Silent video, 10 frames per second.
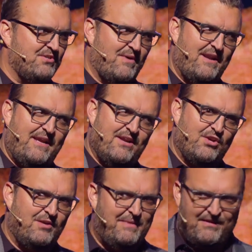you're ready to eat a
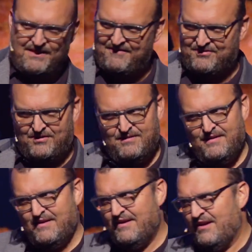good meal after
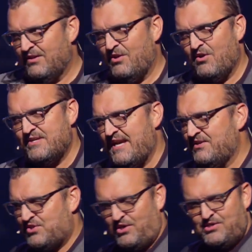a long day at
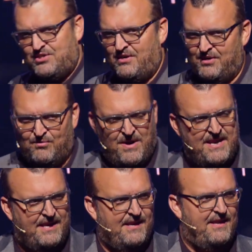church. You know, you're ready.